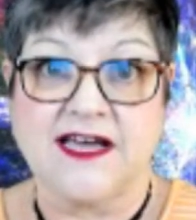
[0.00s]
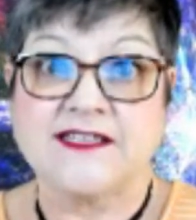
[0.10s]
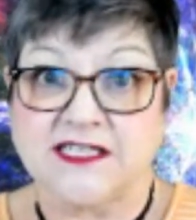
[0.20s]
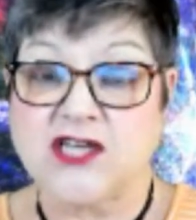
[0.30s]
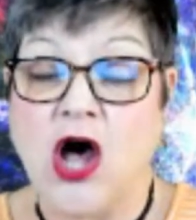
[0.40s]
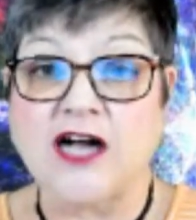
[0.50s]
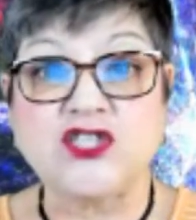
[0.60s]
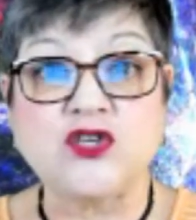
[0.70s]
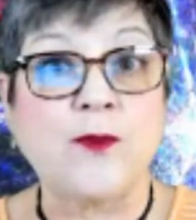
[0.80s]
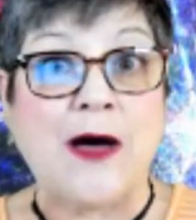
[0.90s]
to talk
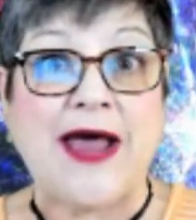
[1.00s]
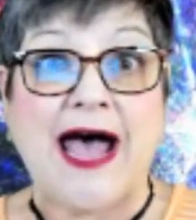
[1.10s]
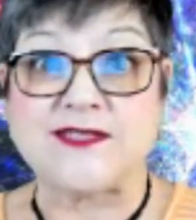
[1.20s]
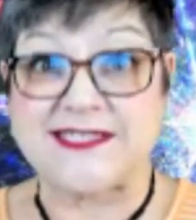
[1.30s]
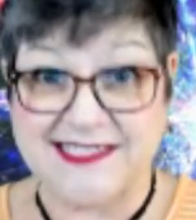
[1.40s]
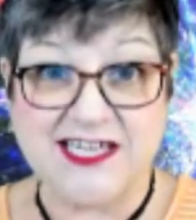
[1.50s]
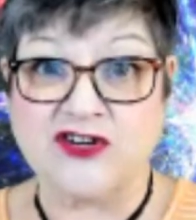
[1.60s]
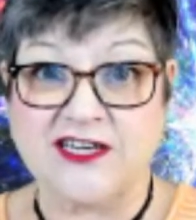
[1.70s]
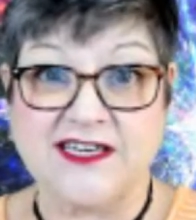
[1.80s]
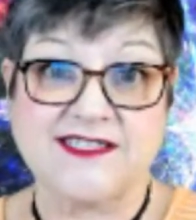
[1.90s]
to you about how
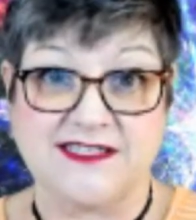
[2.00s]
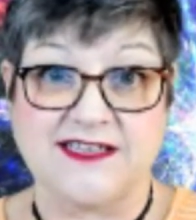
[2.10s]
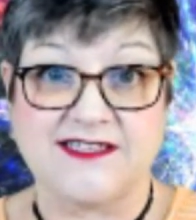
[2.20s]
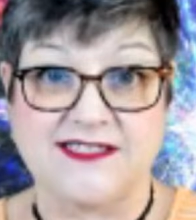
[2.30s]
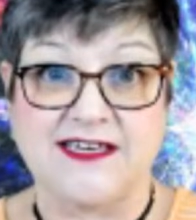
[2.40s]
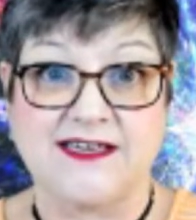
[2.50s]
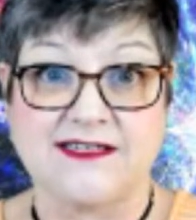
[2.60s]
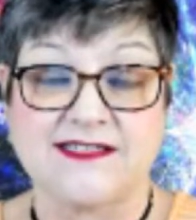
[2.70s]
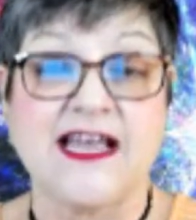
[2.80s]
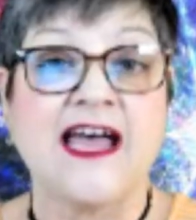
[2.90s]
serious this
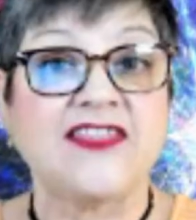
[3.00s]
is,